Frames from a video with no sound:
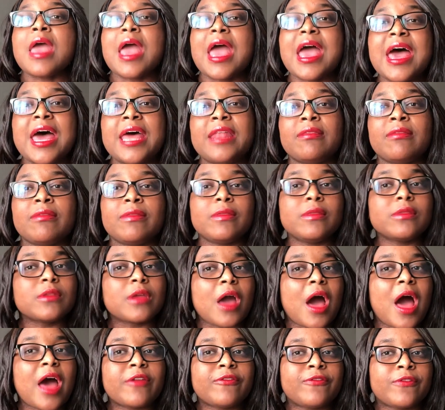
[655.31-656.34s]
And
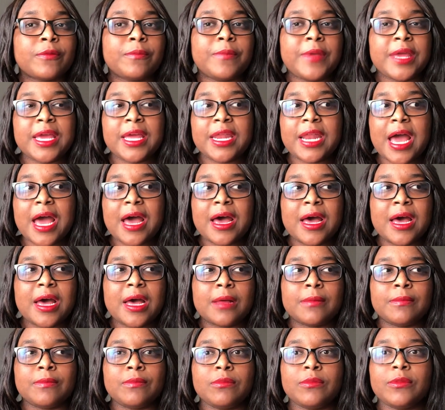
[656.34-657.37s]
God forbid,
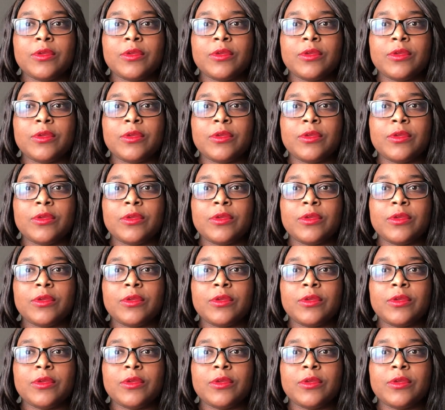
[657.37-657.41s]
um,